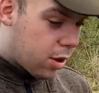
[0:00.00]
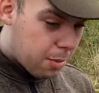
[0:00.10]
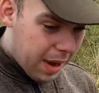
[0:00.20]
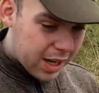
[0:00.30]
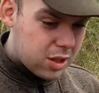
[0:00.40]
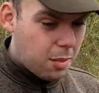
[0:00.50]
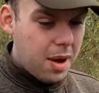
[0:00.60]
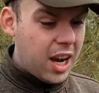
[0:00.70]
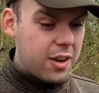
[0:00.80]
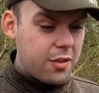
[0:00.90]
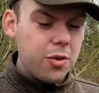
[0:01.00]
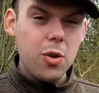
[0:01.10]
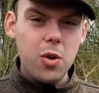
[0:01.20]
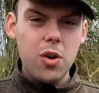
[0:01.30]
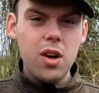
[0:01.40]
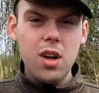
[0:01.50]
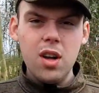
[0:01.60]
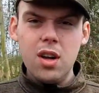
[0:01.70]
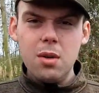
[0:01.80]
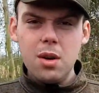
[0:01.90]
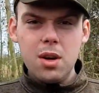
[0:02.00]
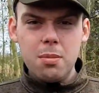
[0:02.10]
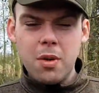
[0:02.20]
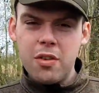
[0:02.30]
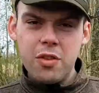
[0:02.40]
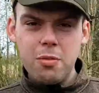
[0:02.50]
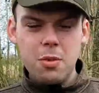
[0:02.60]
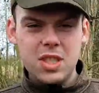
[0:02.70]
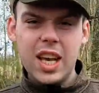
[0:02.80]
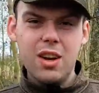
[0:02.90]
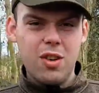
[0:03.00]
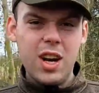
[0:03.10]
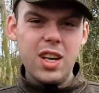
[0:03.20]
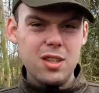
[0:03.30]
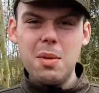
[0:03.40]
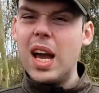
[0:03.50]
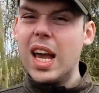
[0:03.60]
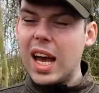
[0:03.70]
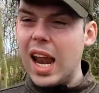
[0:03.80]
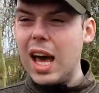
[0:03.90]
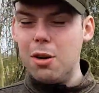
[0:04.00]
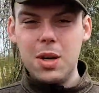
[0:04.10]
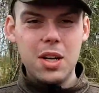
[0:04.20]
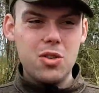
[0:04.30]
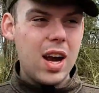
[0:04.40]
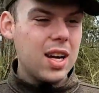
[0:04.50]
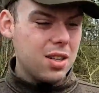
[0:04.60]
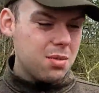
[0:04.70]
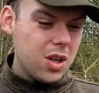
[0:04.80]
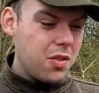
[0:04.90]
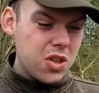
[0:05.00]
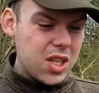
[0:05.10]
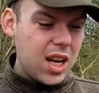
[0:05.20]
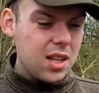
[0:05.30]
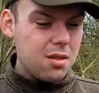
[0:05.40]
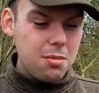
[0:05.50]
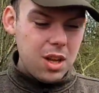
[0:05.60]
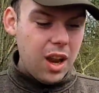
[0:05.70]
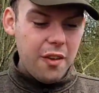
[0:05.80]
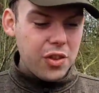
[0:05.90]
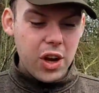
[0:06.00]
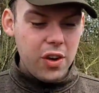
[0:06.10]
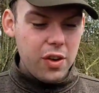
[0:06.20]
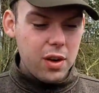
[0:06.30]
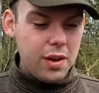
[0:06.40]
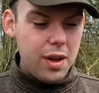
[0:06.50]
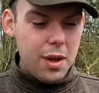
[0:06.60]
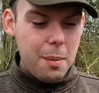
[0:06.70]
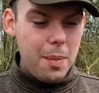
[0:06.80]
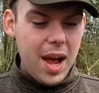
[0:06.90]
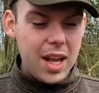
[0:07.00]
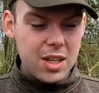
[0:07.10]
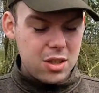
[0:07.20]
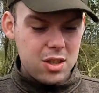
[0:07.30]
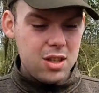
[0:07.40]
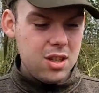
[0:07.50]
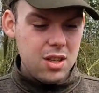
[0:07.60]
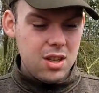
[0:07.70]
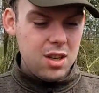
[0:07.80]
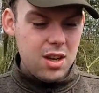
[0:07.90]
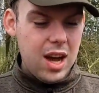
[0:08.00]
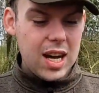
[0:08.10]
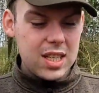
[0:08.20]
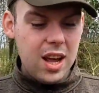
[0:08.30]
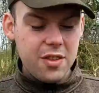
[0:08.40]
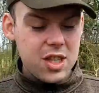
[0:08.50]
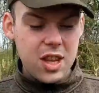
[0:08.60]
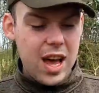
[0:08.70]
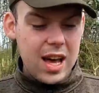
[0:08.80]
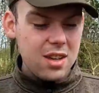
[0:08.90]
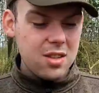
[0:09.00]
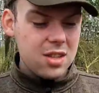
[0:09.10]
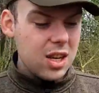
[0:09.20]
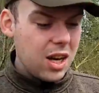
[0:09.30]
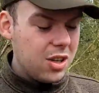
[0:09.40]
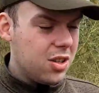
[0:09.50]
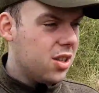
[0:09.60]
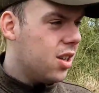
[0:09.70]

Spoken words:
the mix I made for my zig really to make a cloud and attract them, so I just added the leftover pellets I had left to that. So